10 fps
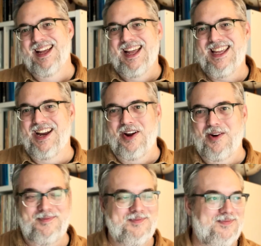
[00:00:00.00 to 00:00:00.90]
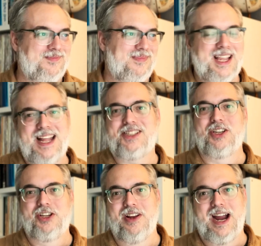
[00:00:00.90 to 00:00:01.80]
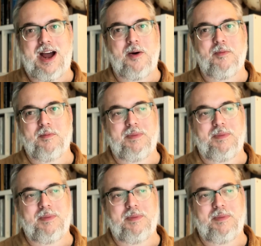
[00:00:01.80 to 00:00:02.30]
you know, it's a good album,